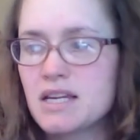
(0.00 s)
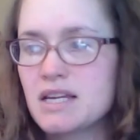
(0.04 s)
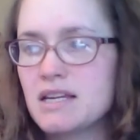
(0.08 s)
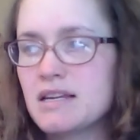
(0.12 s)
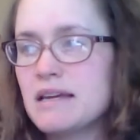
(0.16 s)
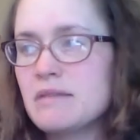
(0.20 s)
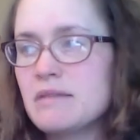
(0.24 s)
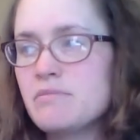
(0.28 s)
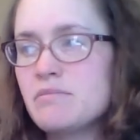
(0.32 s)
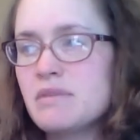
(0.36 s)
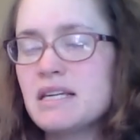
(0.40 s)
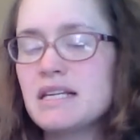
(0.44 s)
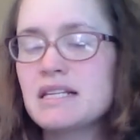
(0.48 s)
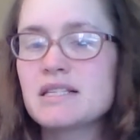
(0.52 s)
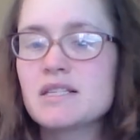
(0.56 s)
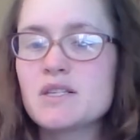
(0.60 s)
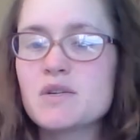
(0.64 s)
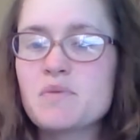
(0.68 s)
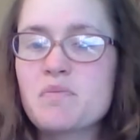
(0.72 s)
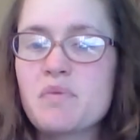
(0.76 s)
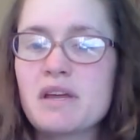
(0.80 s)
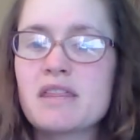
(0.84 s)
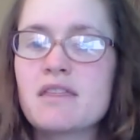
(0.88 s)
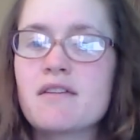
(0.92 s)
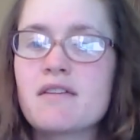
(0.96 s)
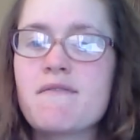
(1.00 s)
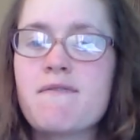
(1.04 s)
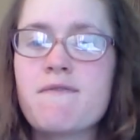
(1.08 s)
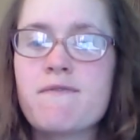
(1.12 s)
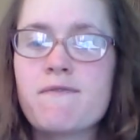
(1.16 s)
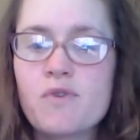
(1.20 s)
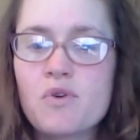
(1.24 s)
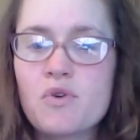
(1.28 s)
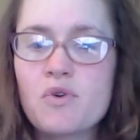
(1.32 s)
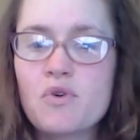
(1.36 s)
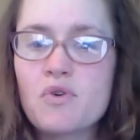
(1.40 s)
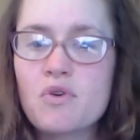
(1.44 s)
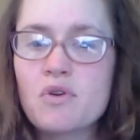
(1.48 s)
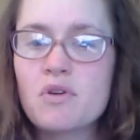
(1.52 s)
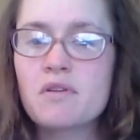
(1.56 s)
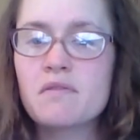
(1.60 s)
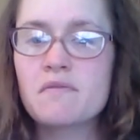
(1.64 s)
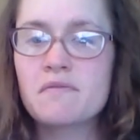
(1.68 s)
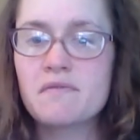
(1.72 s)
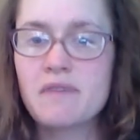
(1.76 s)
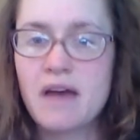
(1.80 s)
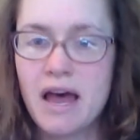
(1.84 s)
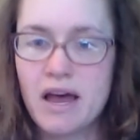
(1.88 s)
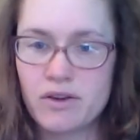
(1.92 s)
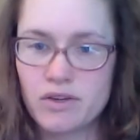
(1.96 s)
It means to play the full
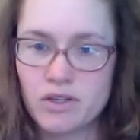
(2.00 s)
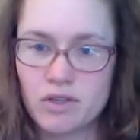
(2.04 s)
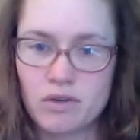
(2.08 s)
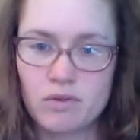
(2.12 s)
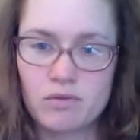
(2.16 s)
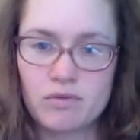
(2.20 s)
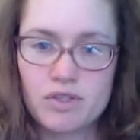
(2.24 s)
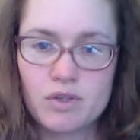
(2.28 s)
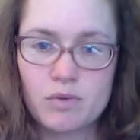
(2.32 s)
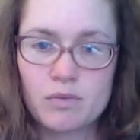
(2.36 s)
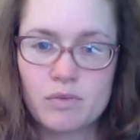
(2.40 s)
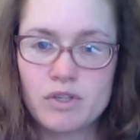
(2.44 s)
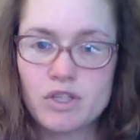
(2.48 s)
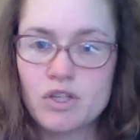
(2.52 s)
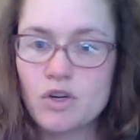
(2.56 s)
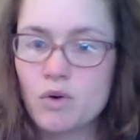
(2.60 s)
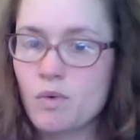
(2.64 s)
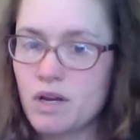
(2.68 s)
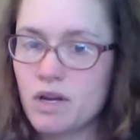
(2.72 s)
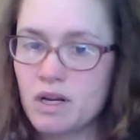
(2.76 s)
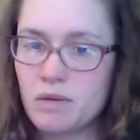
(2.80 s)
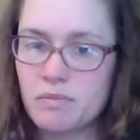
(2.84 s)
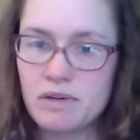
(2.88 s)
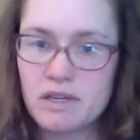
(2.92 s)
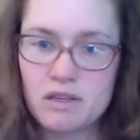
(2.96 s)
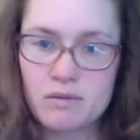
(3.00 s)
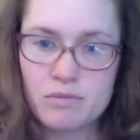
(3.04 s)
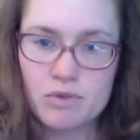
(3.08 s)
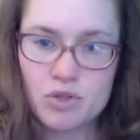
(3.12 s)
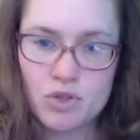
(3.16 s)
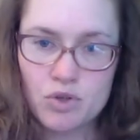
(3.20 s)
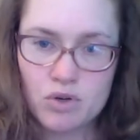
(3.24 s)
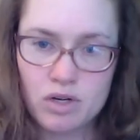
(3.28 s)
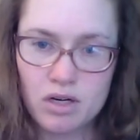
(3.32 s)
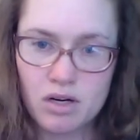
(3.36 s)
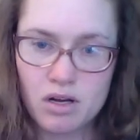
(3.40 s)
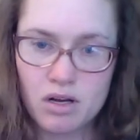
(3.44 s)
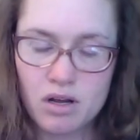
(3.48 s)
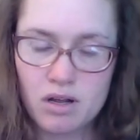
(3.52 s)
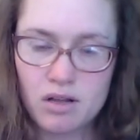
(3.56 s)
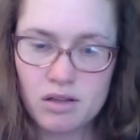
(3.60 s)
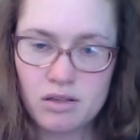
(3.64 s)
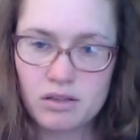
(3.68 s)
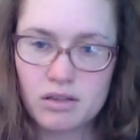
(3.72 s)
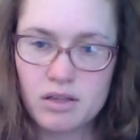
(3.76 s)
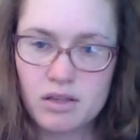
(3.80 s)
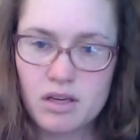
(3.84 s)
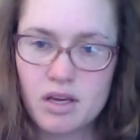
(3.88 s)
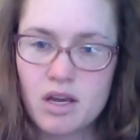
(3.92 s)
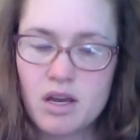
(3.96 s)
value. So we don't want to play them short at all.
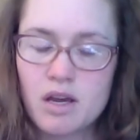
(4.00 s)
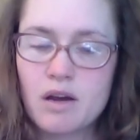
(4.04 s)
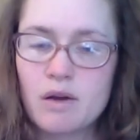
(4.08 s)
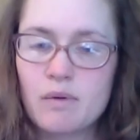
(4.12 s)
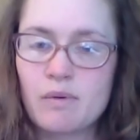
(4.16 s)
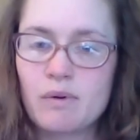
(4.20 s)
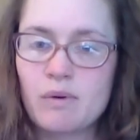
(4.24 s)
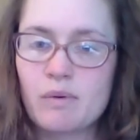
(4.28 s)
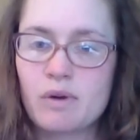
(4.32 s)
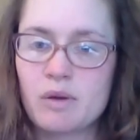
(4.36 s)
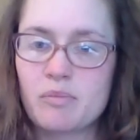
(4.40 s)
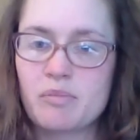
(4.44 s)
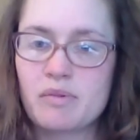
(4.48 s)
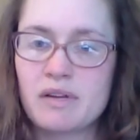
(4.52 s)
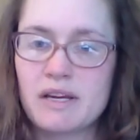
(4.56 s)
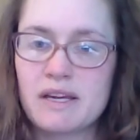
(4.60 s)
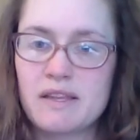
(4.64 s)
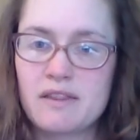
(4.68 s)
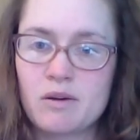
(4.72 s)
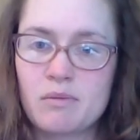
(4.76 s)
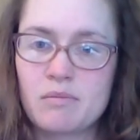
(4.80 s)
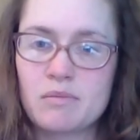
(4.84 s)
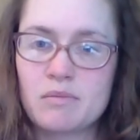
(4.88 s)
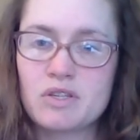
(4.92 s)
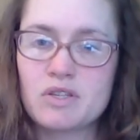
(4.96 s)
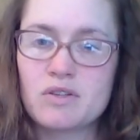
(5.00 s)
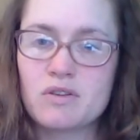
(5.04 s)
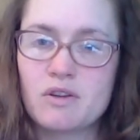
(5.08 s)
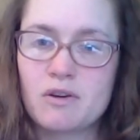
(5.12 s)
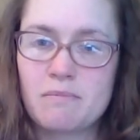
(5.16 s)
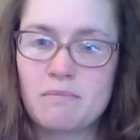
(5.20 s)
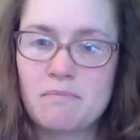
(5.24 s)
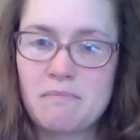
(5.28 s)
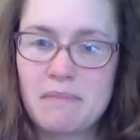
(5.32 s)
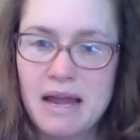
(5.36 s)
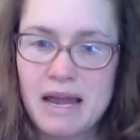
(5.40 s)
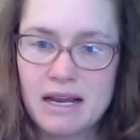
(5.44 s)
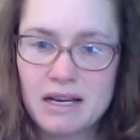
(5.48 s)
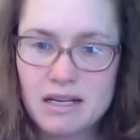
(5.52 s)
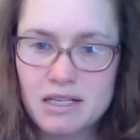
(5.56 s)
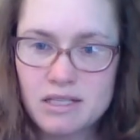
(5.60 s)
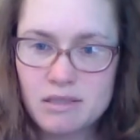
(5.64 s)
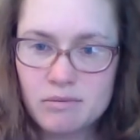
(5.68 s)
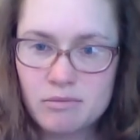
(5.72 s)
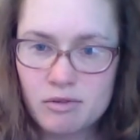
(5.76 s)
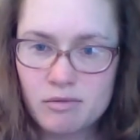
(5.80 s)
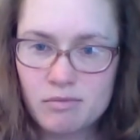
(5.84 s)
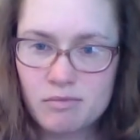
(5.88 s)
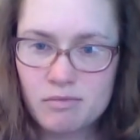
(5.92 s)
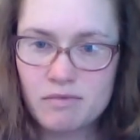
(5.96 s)
We want to play them to their
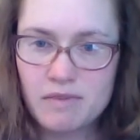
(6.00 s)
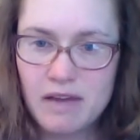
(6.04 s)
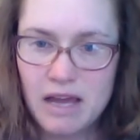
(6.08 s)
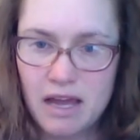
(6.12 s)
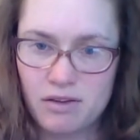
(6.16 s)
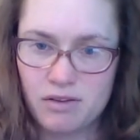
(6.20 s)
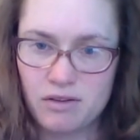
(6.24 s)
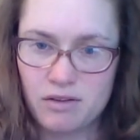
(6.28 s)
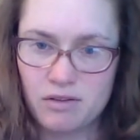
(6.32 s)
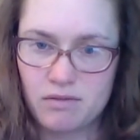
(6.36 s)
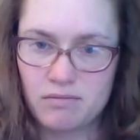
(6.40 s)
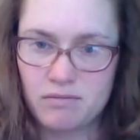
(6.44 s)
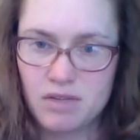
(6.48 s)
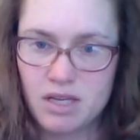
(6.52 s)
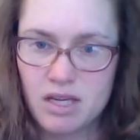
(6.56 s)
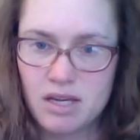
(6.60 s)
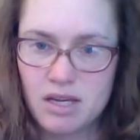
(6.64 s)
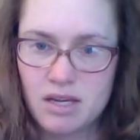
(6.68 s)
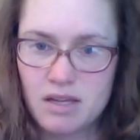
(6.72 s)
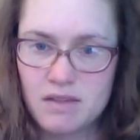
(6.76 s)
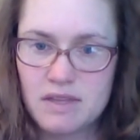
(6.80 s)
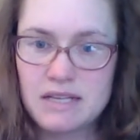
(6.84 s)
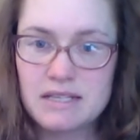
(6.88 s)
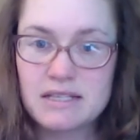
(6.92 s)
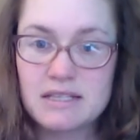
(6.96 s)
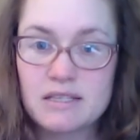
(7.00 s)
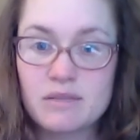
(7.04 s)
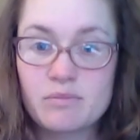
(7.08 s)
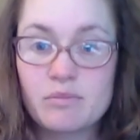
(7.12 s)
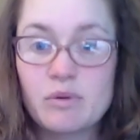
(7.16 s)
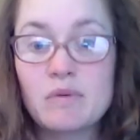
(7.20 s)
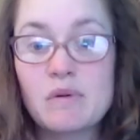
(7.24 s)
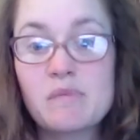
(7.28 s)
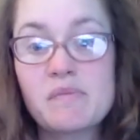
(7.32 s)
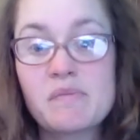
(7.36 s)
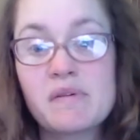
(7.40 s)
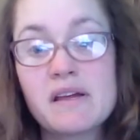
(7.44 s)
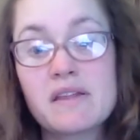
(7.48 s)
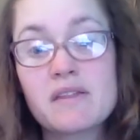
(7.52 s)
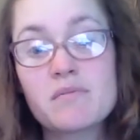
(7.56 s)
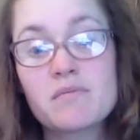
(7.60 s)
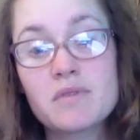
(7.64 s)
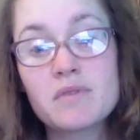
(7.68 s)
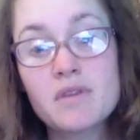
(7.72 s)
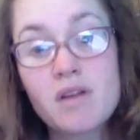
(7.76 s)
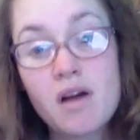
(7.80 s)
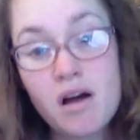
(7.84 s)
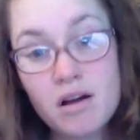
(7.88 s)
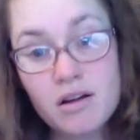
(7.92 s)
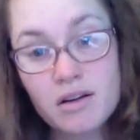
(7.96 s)
maximum value. That doesn't mean we play them
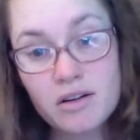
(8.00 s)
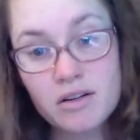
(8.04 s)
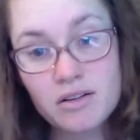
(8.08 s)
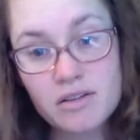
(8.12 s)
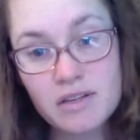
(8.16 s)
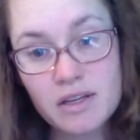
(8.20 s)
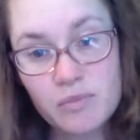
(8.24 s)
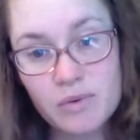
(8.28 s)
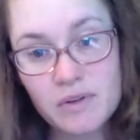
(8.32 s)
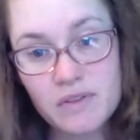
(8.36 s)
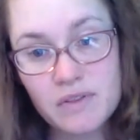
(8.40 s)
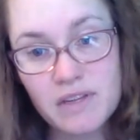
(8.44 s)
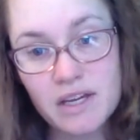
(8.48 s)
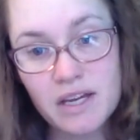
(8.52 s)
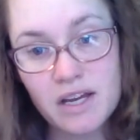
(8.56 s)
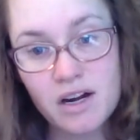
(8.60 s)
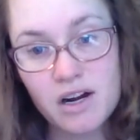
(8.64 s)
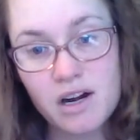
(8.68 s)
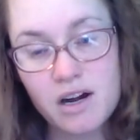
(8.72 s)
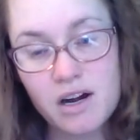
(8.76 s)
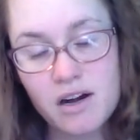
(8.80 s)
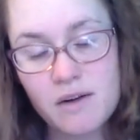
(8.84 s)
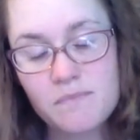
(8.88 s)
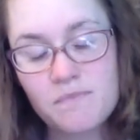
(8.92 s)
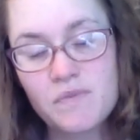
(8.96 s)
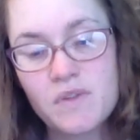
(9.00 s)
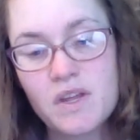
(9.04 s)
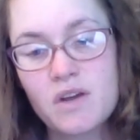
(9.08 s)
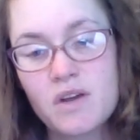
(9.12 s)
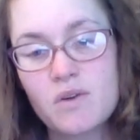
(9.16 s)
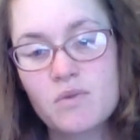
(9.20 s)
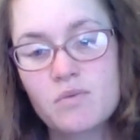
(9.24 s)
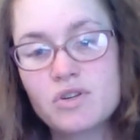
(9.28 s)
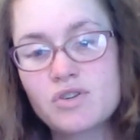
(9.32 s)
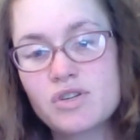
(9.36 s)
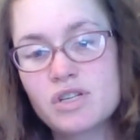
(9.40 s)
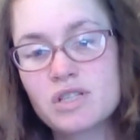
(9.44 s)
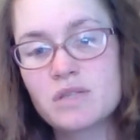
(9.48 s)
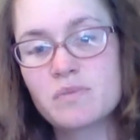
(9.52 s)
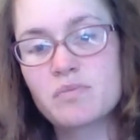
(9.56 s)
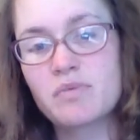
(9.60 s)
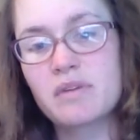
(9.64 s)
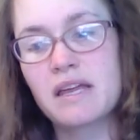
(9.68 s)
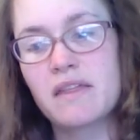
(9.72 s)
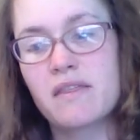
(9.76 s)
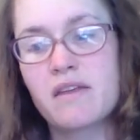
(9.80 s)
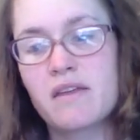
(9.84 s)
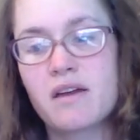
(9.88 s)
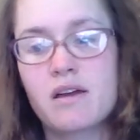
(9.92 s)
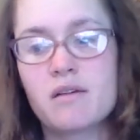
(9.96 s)
longer than what they are. We just
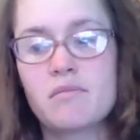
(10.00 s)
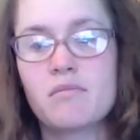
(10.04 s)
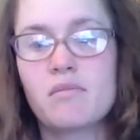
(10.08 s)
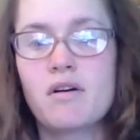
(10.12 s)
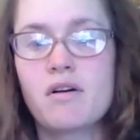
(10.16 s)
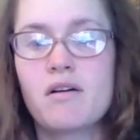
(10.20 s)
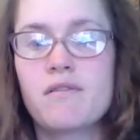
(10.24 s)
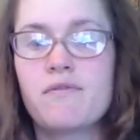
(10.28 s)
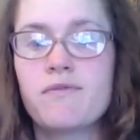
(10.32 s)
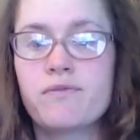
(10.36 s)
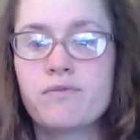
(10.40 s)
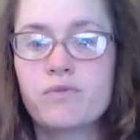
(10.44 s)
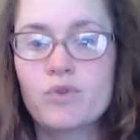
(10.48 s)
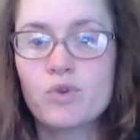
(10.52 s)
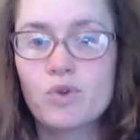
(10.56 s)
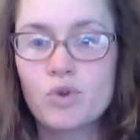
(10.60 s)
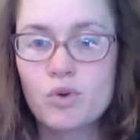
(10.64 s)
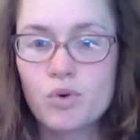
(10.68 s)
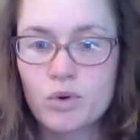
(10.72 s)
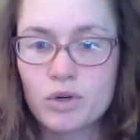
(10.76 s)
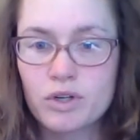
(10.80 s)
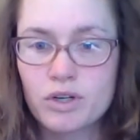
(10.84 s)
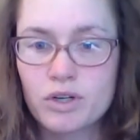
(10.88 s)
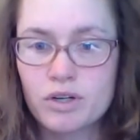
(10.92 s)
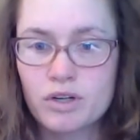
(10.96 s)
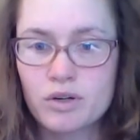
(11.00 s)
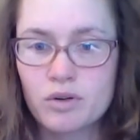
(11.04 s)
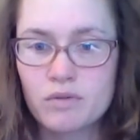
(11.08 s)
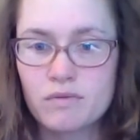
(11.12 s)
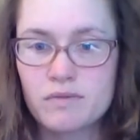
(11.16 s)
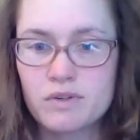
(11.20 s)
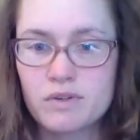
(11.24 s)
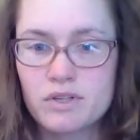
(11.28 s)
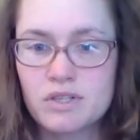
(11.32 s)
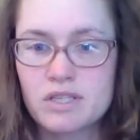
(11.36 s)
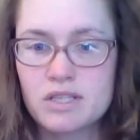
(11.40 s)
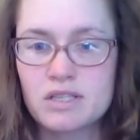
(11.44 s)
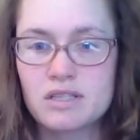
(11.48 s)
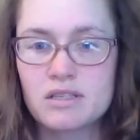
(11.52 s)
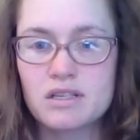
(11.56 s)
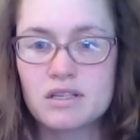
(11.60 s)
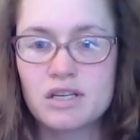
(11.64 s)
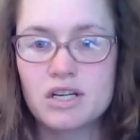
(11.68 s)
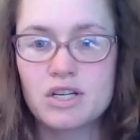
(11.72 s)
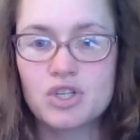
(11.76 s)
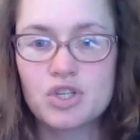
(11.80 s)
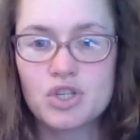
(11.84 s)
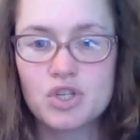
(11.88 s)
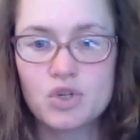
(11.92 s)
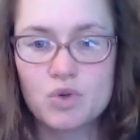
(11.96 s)
play them a full quarter note versus
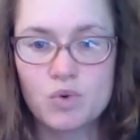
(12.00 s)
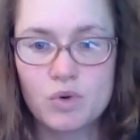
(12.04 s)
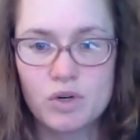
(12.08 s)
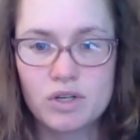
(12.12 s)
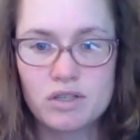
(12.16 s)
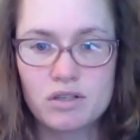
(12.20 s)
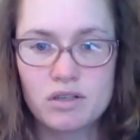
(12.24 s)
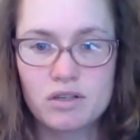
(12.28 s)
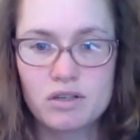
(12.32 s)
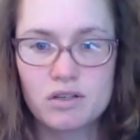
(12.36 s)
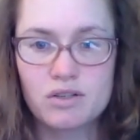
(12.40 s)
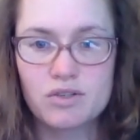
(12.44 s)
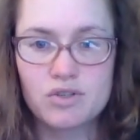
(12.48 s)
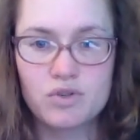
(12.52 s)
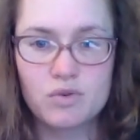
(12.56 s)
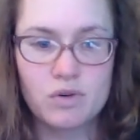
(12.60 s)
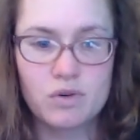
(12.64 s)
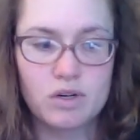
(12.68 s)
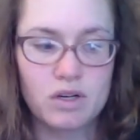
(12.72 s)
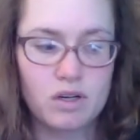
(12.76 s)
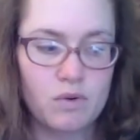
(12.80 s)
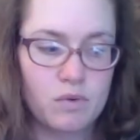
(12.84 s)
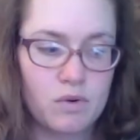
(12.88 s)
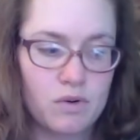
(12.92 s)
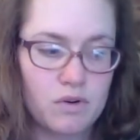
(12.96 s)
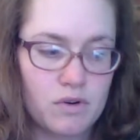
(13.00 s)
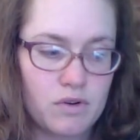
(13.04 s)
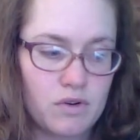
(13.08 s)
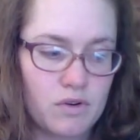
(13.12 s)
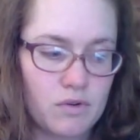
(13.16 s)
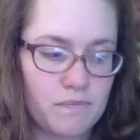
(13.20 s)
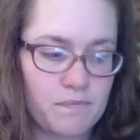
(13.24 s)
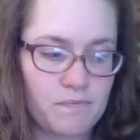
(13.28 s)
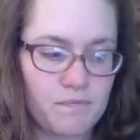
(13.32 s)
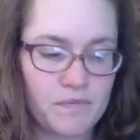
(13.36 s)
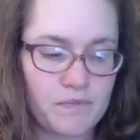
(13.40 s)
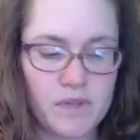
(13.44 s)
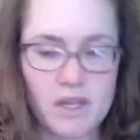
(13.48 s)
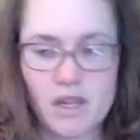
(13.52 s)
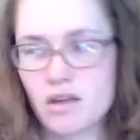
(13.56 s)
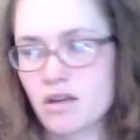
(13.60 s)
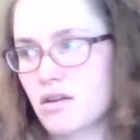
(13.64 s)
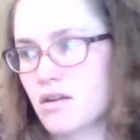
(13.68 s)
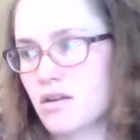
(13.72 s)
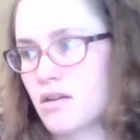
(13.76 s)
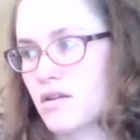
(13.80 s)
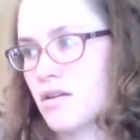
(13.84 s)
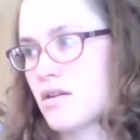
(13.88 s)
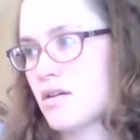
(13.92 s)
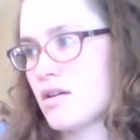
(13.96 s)
a short quarter note.
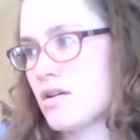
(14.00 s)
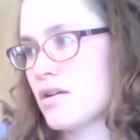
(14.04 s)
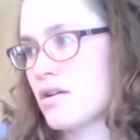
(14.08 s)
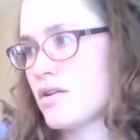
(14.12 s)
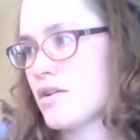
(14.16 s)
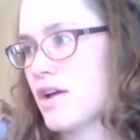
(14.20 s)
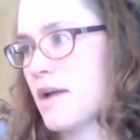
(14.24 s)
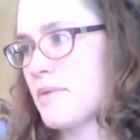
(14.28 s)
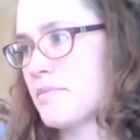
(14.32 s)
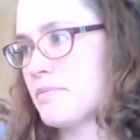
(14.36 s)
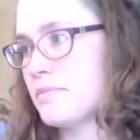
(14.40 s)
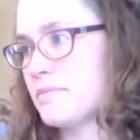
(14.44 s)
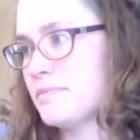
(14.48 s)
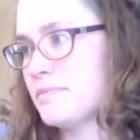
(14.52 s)
Okay,